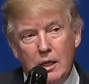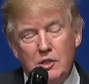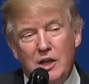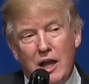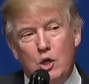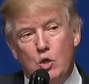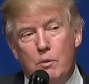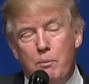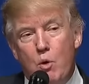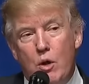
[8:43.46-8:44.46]
It's gotten to
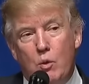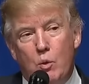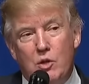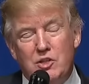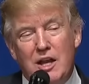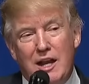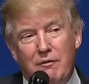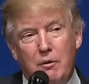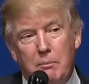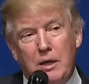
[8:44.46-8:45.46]
a point where it's not
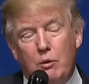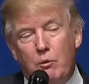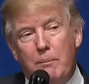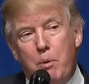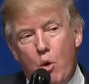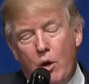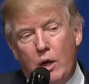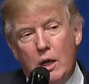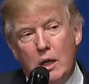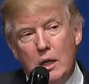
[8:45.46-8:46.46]
even being
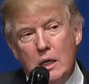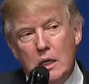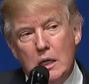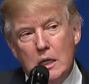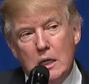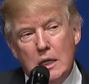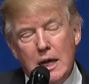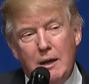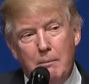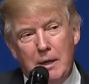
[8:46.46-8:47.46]
reported.
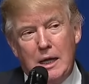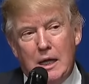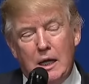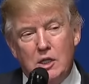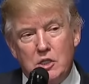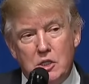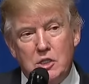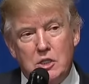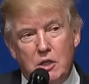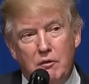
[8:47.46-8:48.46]
And in many
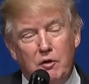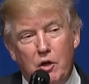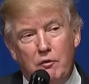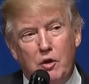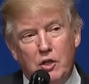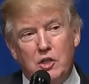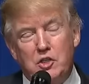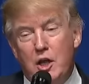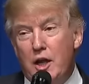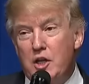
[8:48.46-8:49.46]
cases, the very, very
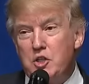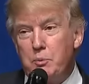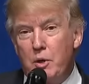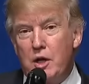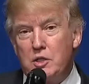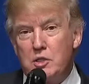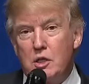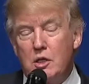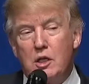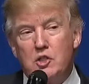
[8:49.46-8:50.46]
dishonest press
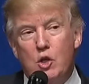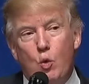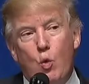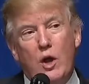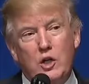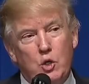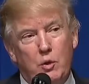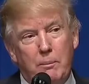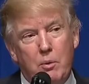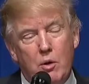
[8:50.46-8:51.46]
doesn't want to
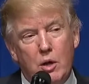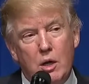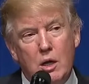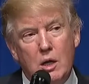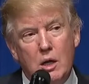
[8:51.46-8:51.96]
report it.